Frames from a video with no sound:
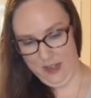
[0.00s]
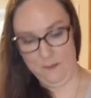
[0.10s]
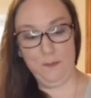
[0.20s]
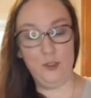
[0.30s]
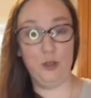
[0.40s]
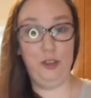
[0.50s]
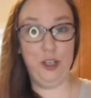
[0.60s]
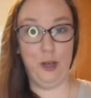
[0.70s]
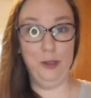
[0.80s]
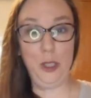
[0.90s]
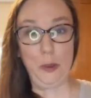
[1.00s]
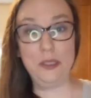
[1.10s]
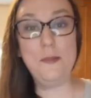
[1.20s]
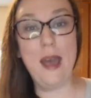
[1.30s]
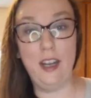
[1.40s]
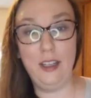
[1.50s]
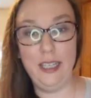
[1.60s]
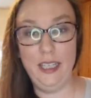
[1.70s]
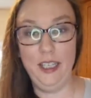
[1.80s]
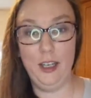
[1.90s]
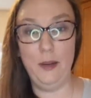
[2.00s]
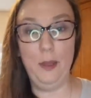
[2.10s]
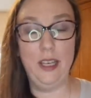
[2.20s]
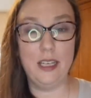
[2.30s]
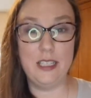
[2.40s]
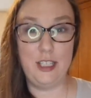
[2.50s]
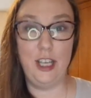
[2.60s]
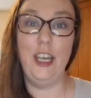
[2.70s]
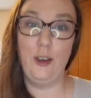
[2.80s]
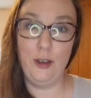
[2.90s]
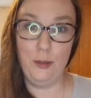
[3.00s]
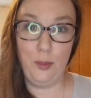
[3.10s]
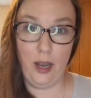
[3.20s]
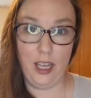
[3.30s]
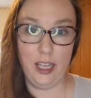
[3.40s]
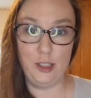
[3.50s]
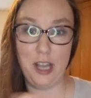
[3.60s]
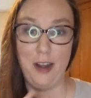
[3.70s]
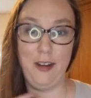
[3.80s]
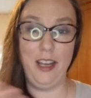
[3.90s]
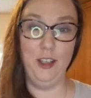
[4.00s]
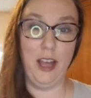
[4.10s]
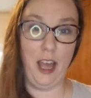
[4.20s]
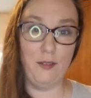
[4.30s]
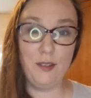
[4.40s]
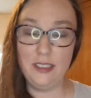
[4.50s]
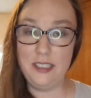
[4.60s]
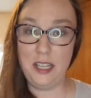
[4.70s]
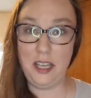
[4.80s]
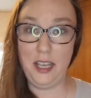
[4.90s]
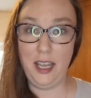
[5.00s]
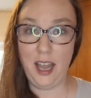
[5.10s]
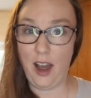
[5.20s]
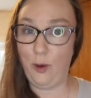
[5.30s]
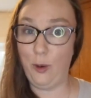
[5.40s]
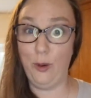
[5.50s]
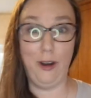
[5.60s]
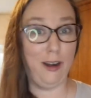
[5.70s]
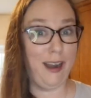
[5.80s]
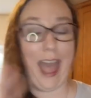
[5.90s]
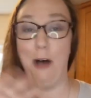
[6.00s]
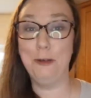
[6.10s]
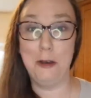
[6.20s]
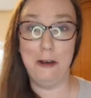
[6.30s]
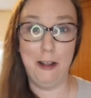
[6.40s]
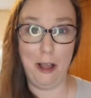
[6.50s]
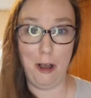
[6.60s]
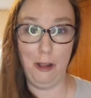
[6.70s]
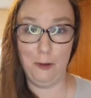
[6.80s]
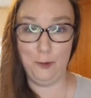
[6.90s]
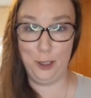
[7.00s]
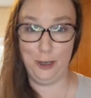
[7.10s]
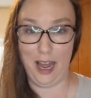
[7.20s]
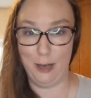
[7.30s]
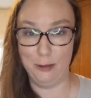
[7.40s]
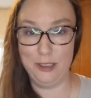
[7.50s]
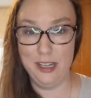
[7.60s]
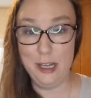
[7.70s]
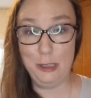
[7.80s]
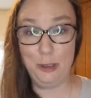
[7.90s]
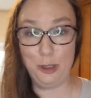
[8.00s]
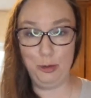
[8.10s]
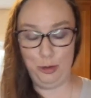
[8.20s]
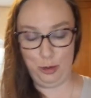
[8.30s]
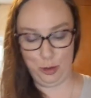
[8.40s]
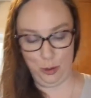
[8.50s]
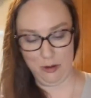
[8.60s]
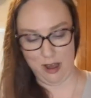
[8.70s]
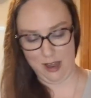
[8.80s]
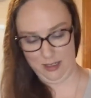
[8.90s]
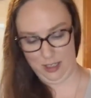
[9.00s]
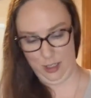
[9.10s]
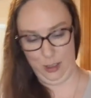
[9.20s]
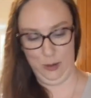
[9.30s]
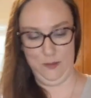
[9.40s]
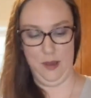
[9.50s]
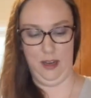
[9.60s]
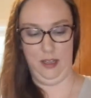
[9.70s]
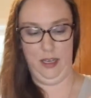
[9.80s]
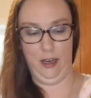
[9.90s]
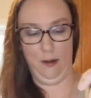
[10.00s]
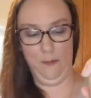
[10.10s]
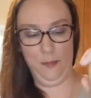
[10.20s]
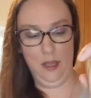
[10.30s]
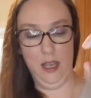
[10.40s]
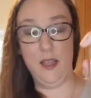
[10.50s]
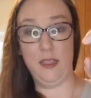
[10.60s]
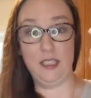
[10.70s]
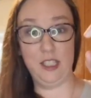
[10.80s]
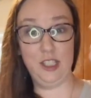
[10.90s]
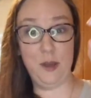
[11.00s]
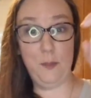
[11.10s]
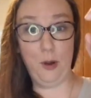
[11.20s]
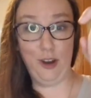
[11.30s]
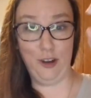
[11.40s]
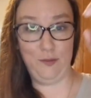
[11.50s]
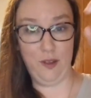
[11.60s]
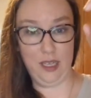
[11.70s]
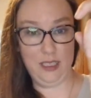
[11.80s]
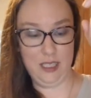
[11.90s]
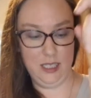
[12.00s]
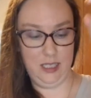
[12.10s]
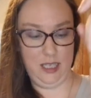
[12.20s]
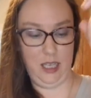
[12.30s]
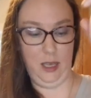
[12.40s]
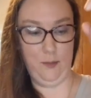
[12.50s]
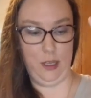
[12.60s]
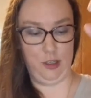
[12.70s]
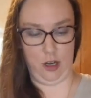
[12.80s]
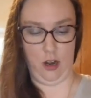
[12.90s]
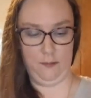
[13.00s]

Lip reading: So don't use metal in here because it could break it, shatter it, and you'll have tea or alcohol all over your house. So do not use metal in here. This is the perfect tea pitcher.